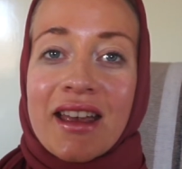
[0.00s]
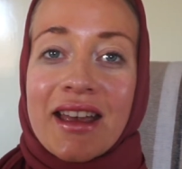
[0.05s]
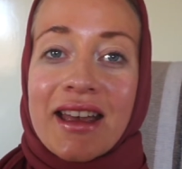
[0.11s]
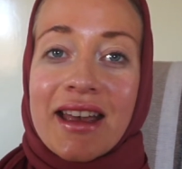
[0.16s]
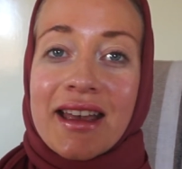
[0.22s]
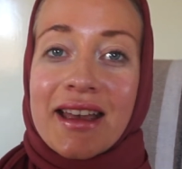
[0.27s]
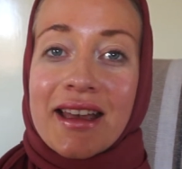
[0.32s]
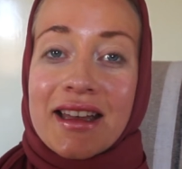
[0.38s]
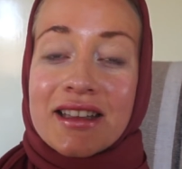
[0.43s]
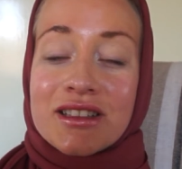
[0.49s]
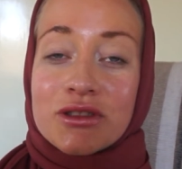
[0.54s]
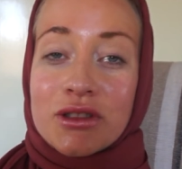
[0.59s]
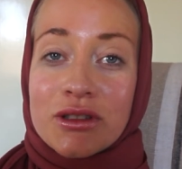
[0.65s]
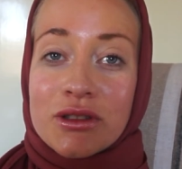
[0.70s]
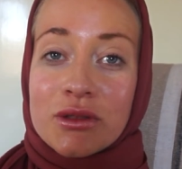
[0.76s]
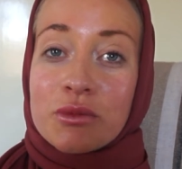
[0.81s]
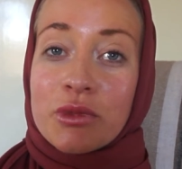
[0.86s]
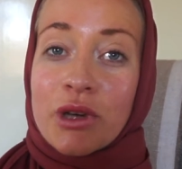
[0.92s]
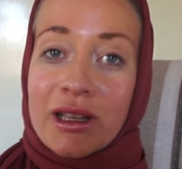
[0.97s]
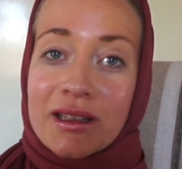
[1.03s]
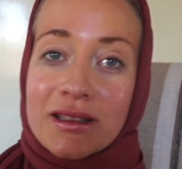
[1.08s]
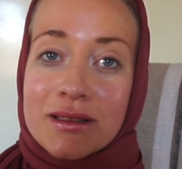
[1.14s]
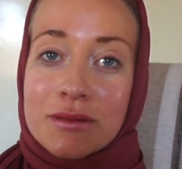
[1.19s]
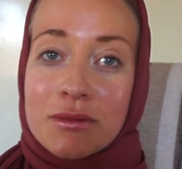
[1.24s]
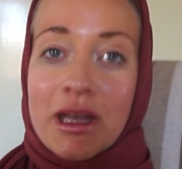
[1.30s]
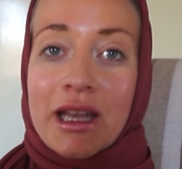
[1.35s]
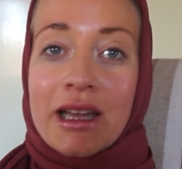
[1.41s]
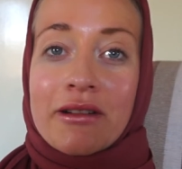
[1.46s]
I try to practice
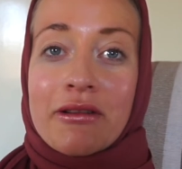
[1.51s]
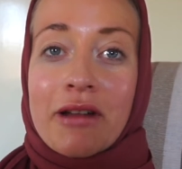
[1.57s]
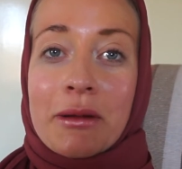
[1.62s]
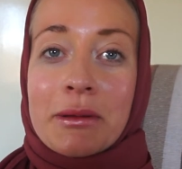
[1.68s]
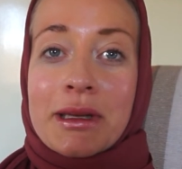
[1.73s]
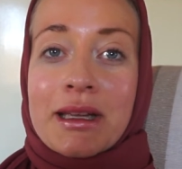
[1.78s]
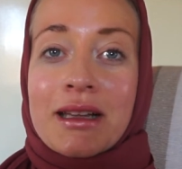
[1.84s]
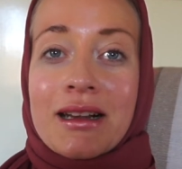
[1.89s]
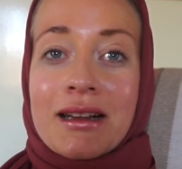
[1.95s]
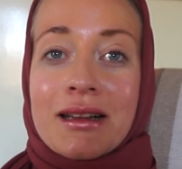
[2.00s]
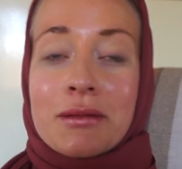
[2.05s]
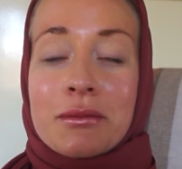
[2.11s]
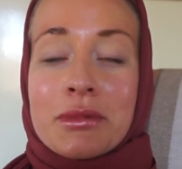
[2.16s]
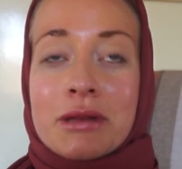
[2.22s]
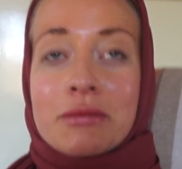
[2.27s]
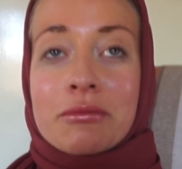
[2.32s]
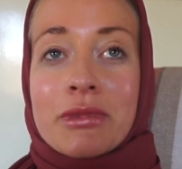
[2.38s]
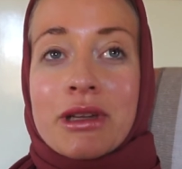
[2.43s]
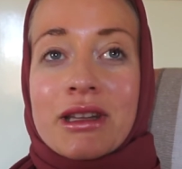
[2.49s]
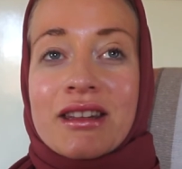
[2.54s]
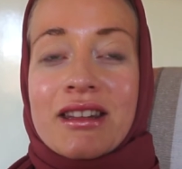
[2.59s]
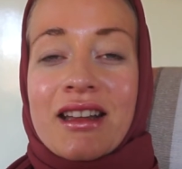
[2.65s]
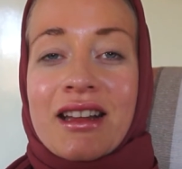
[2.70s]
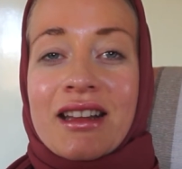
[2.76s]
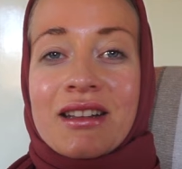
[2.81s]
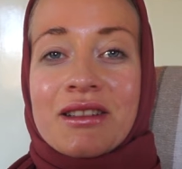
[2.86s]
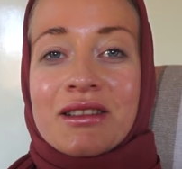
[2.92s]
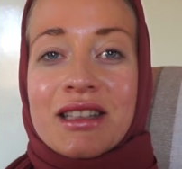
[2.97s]
my Arabic a little bit, but
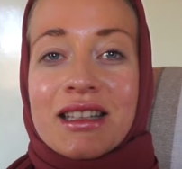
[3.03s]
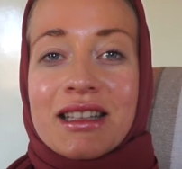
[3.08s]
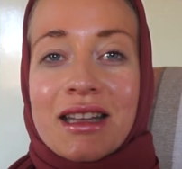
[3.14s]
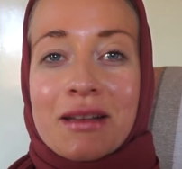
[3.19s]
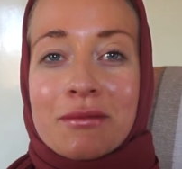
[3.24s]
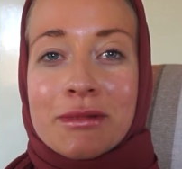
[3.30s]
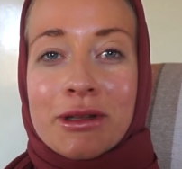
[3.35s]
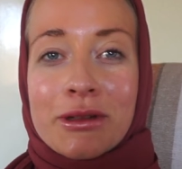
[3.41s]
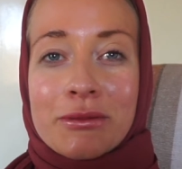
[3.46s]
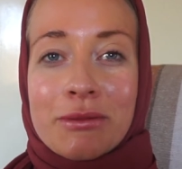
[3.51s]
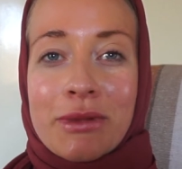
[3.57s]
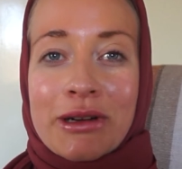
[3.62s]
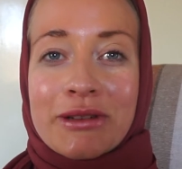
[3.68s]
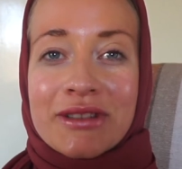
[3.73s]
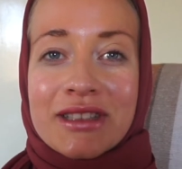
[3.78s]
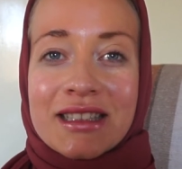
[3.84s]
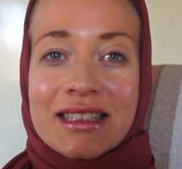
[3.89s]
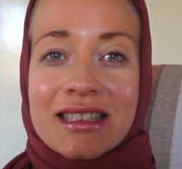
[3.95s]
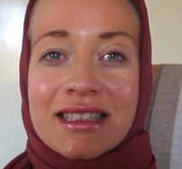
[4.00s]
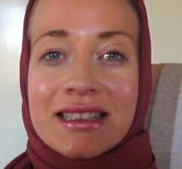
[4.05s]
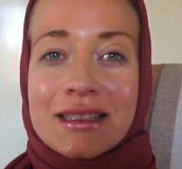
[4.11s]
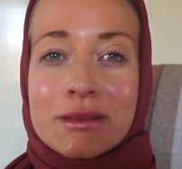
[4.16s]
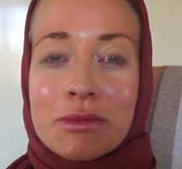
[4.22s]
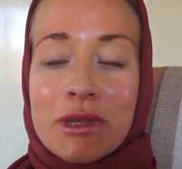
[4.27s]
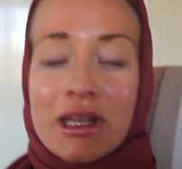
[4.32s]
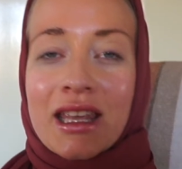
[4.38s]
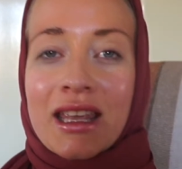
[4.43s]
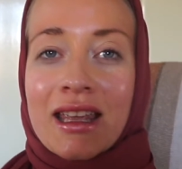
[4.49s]
I know that I'm not perfect in
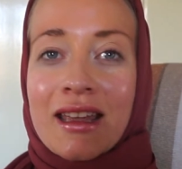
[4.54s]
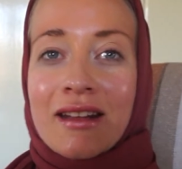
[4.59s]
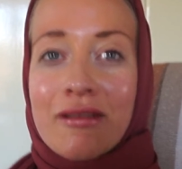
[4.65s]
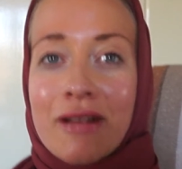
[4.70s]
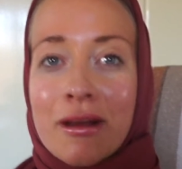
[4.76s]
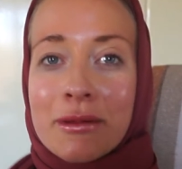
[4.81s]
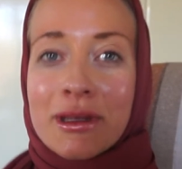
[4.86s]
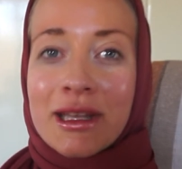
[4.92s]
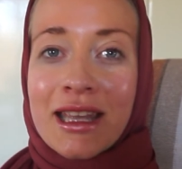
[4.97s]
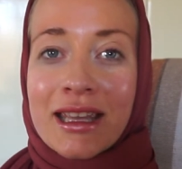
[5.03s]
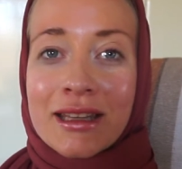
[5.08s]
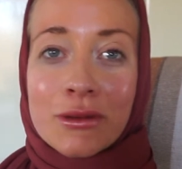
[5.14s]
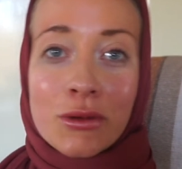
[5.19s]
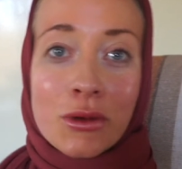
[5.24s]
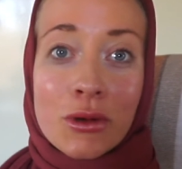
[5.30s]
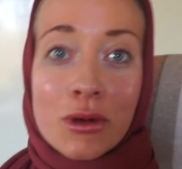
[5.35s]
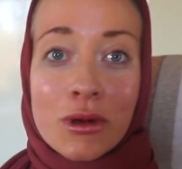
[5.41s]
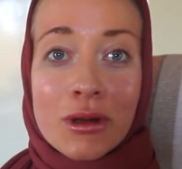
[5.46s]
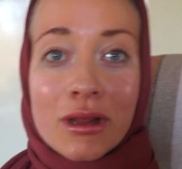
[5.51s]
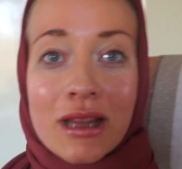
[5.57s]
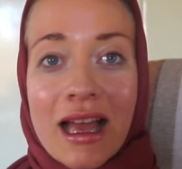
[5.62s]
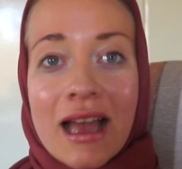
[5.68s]
speaking Arabic at all.